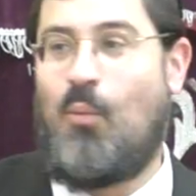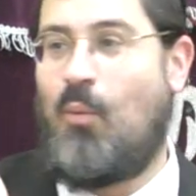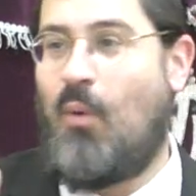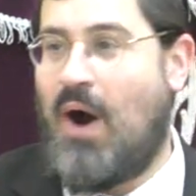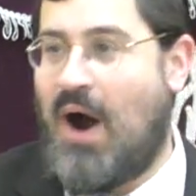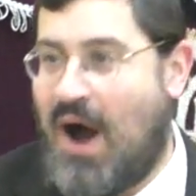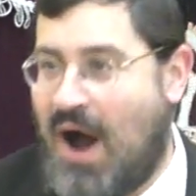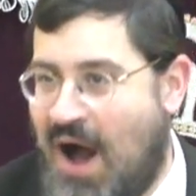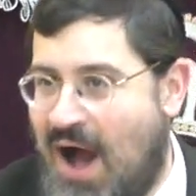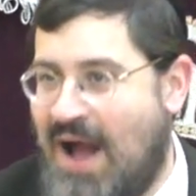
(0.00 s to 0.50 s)

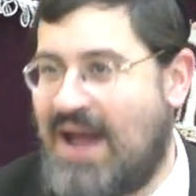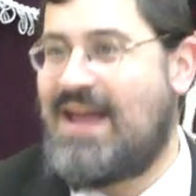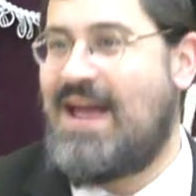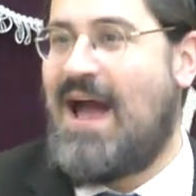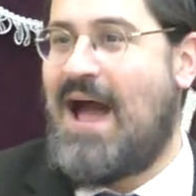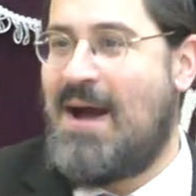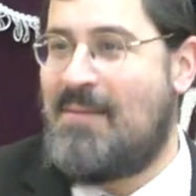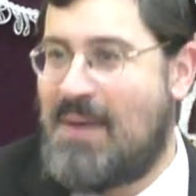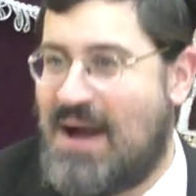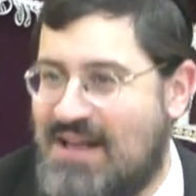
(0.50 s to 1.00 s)
Why
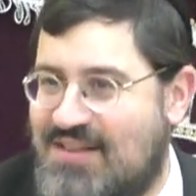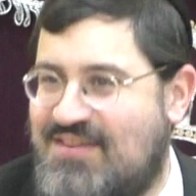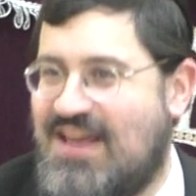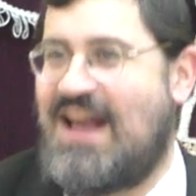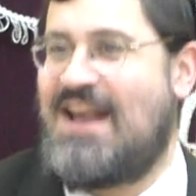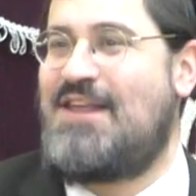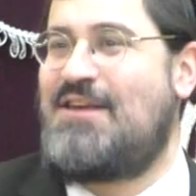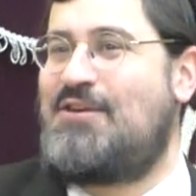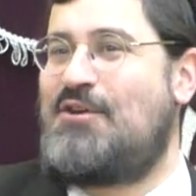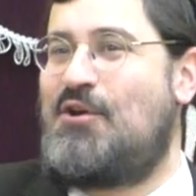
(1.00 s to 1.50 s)
am I
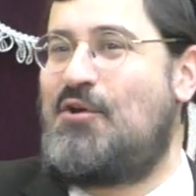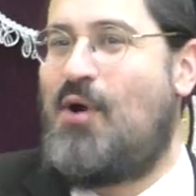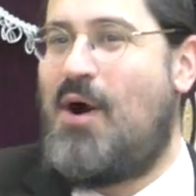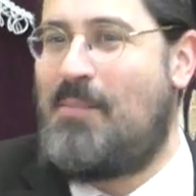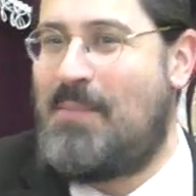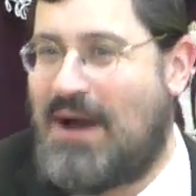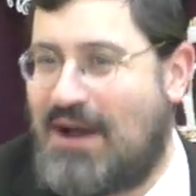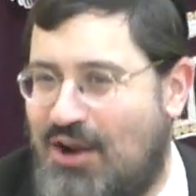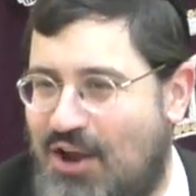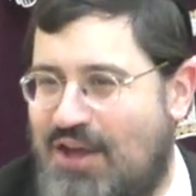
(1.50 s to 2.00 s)
telling you
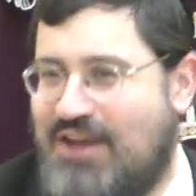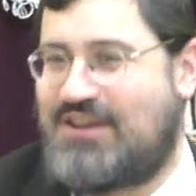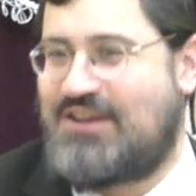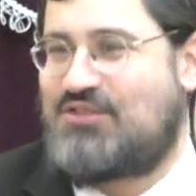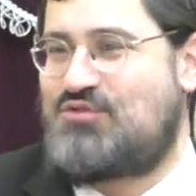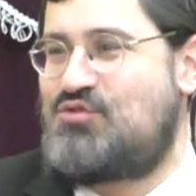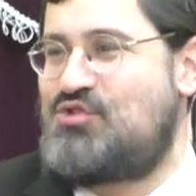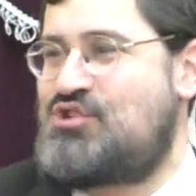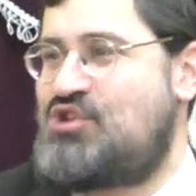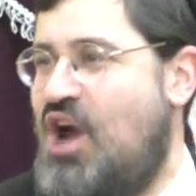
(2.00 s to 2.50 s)
about
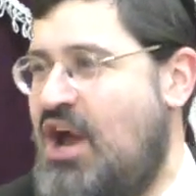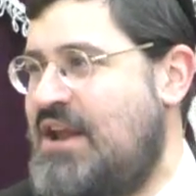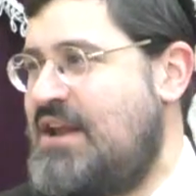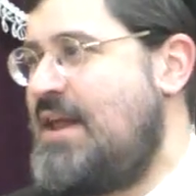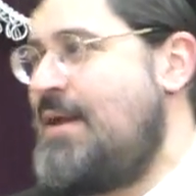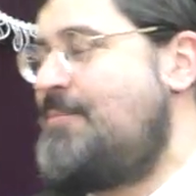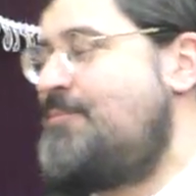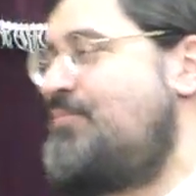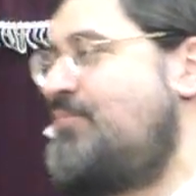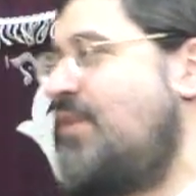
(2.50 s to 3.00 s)
machlokes
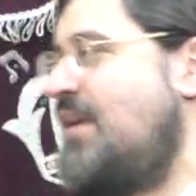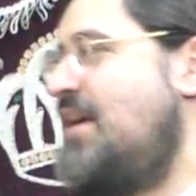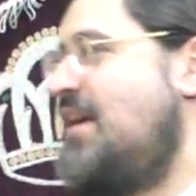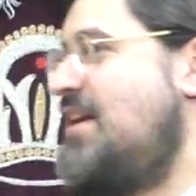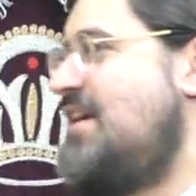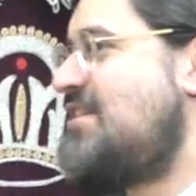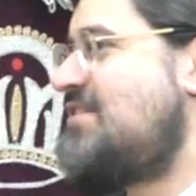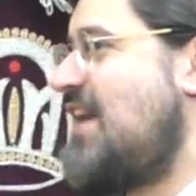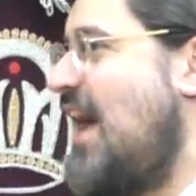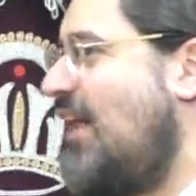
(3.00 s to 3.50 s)
rishonim?
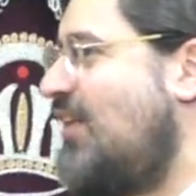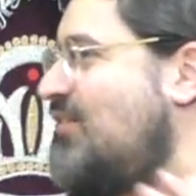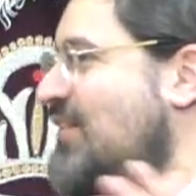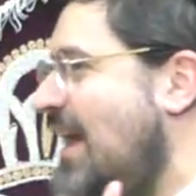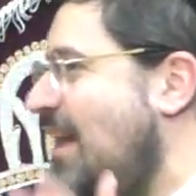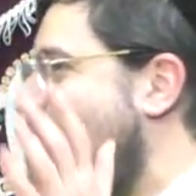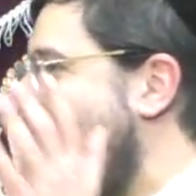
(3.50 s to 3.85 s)
So I'll tell